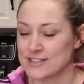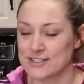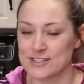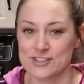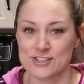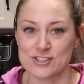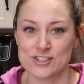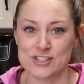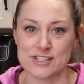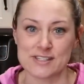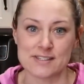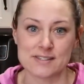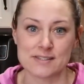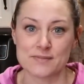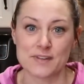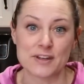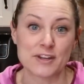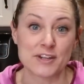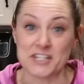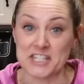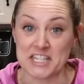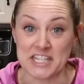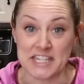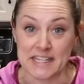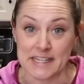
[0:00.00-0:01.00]
She's
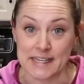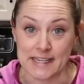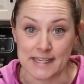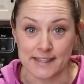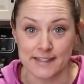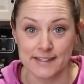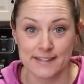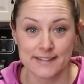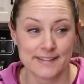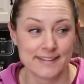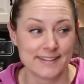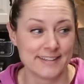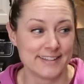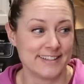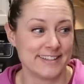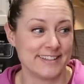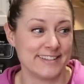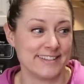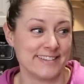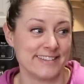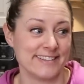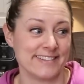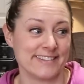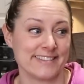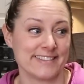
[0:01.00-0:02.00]
very needy.
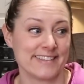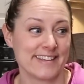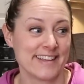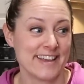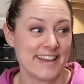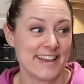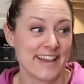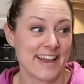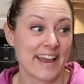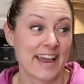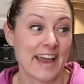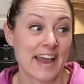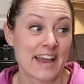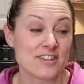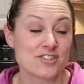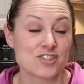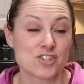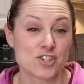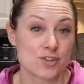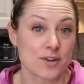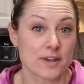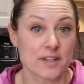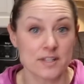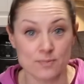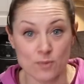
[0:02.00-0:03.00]
And she
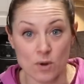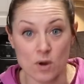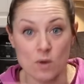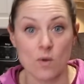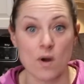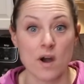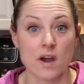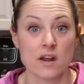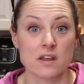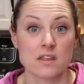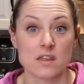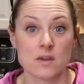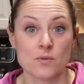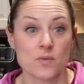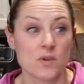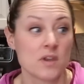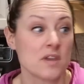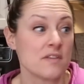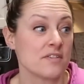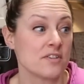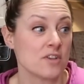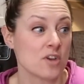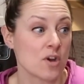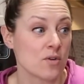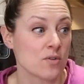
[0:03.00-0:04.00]
drinks more water than we
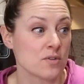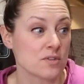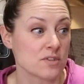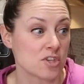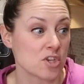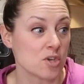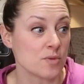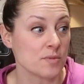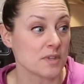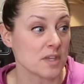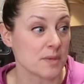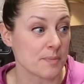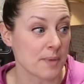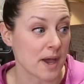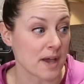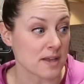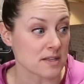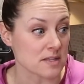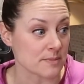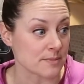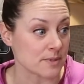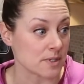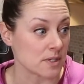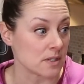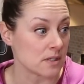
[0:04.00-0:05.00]
even know is humanly
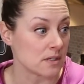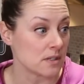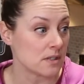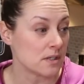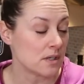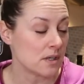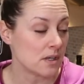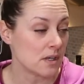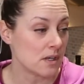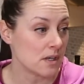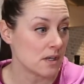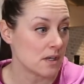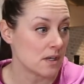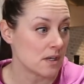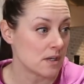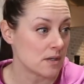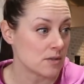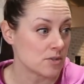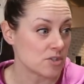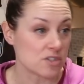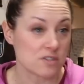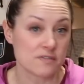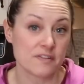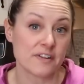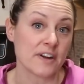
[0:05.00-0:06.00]
possible.
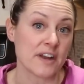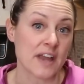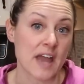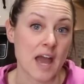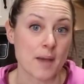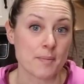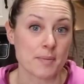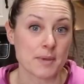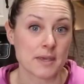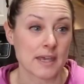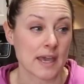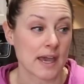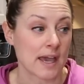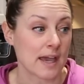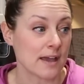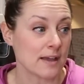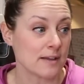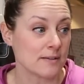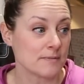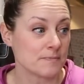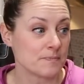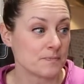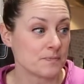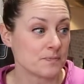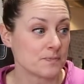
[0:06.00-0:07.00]
She's a very happy cat.
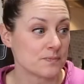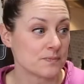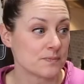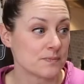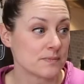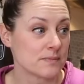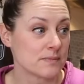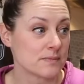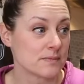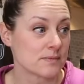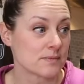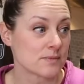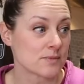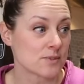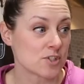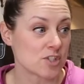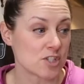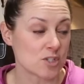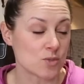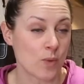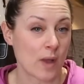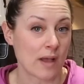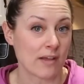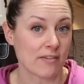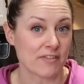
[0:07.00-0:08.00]
She's
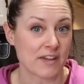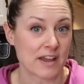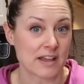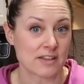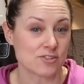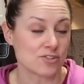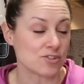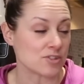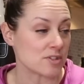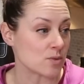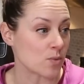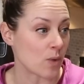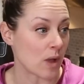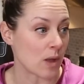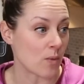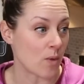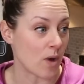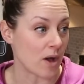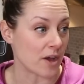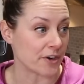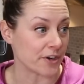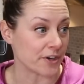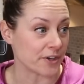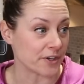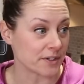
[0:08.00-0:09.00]
well fed, she's well
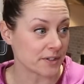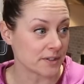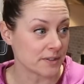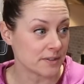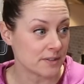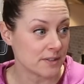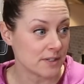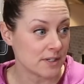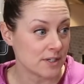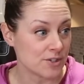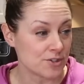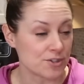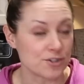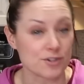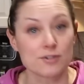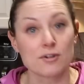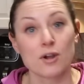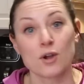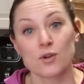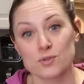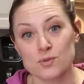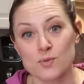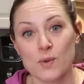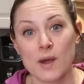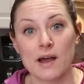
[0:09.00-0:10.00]
watered. She
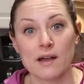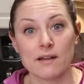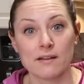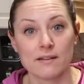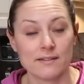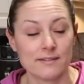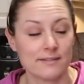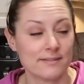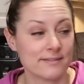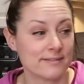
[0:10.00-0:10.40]
grows well.